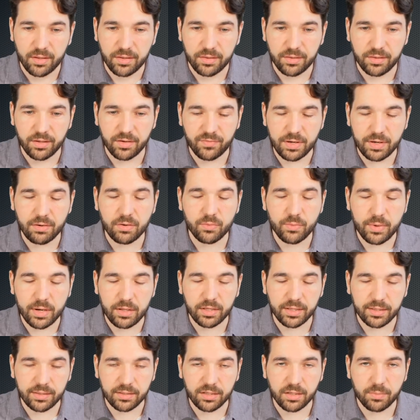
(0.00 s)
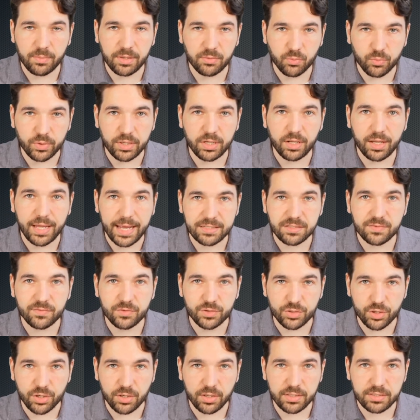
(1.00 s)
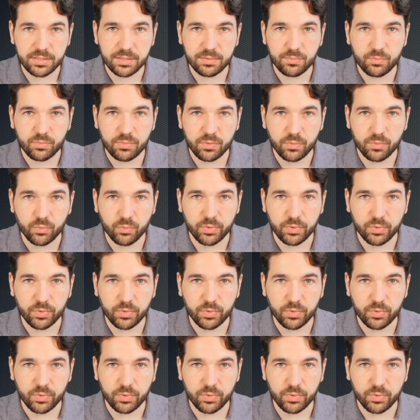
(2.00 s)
they're very rarely going to commit real acts of journalism